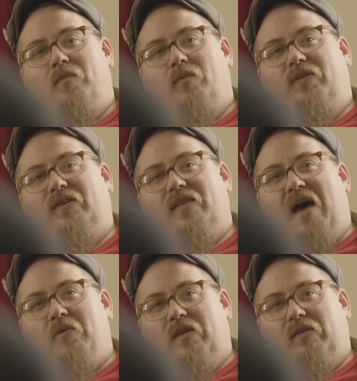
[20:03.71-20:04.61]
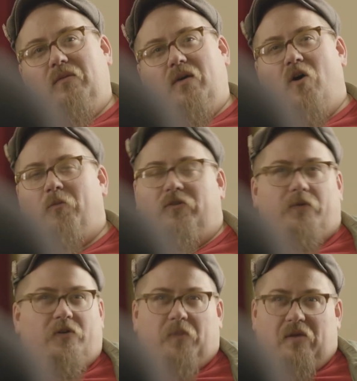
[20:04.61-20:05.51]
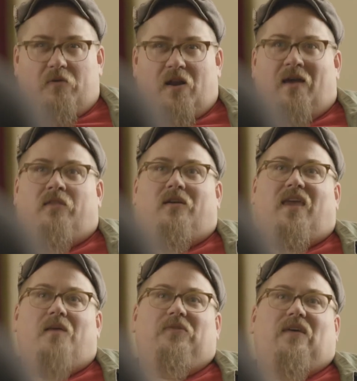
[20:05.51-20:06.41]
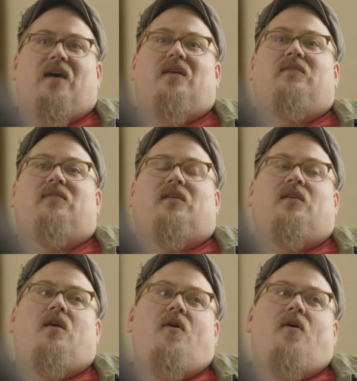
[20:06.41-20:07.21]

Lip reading: We see that with homeless folks being run out of their campsites, and